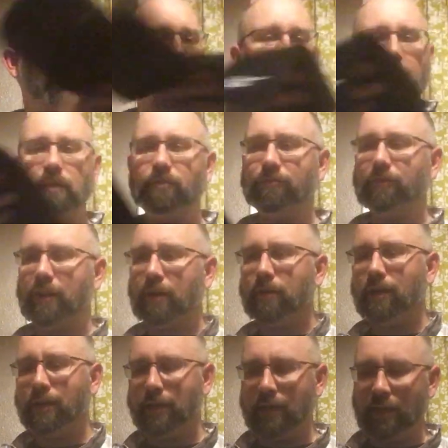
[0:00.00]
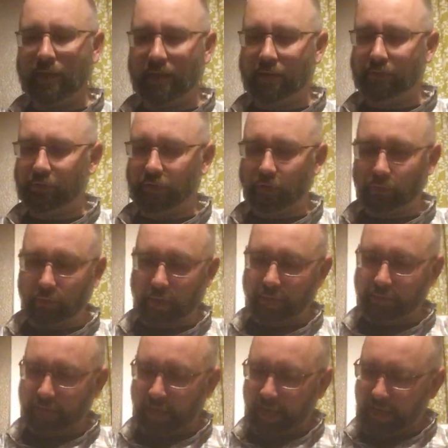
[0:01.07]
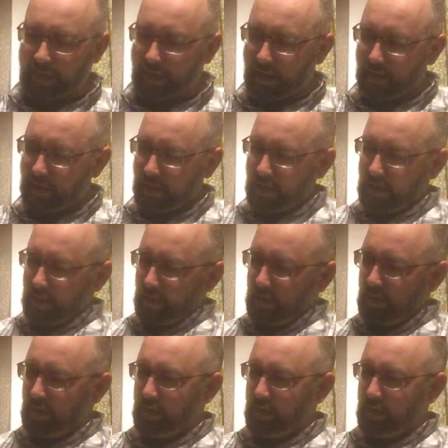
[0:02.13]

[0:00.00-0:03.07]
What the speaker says: it is very neat if you're left-handed, I think.